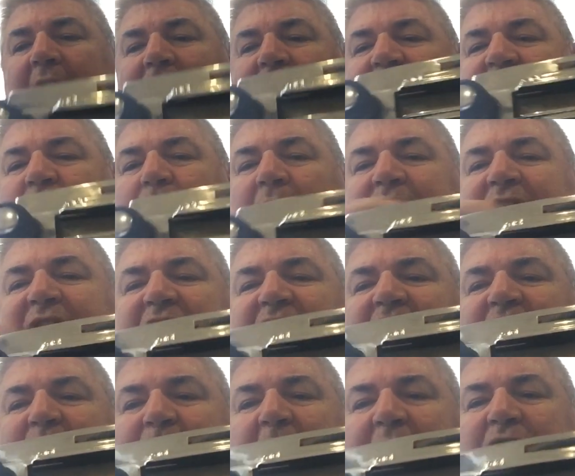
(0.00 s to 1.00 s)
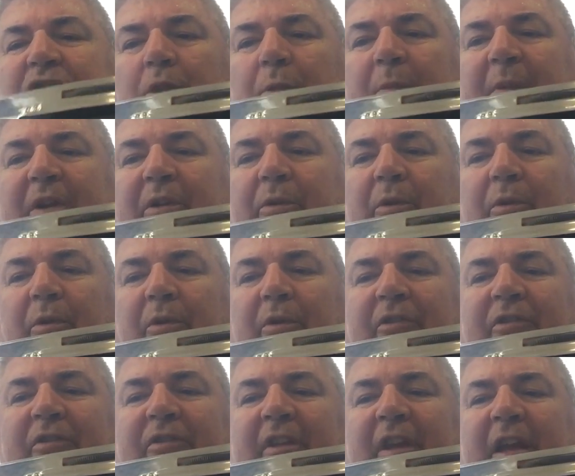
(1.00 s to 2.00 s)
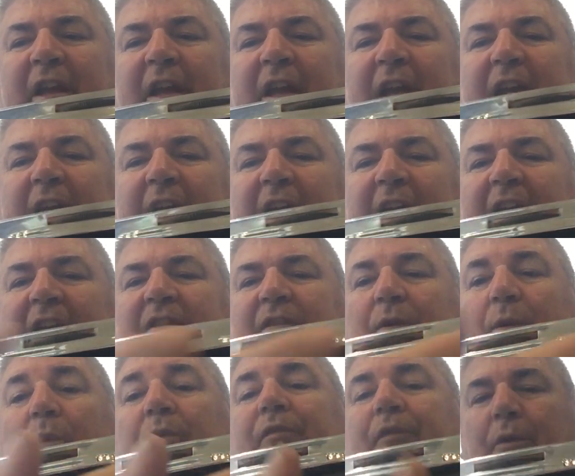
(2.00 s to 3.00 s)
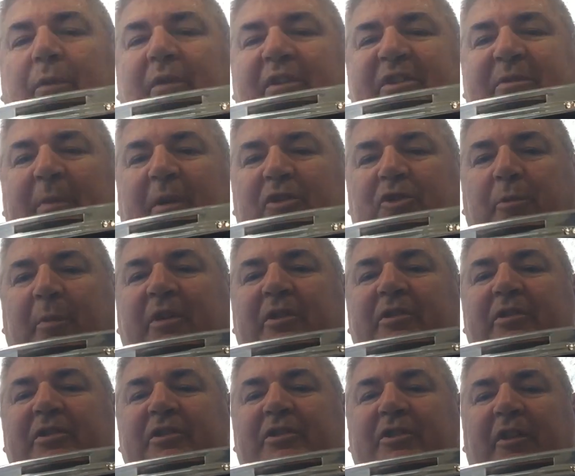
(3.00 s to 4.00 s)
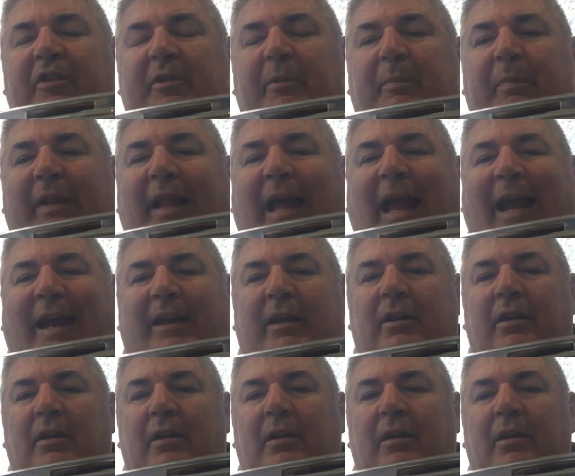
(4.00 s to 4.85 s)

this one's a special because it's got the black